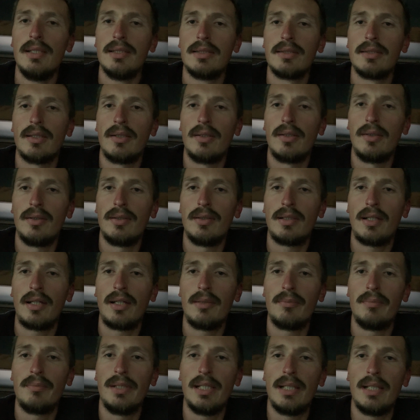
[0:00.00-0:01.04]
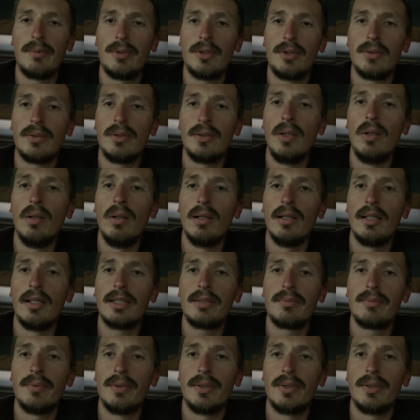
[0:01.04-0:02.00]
so I'd be able to haul a lot